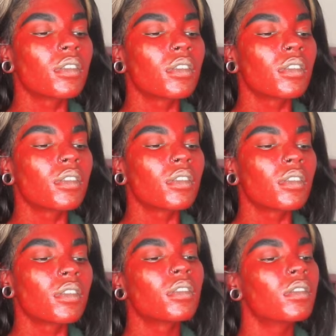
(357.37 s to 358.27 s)
A
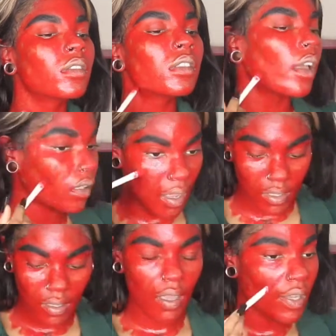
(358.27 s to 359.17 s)
little
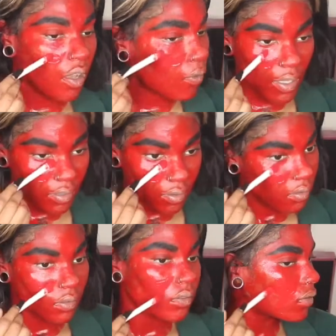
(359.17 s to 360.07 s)
chaotic, you
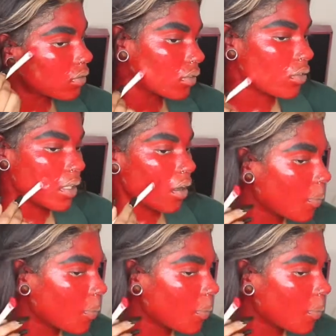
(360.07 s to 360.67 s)
know. I had some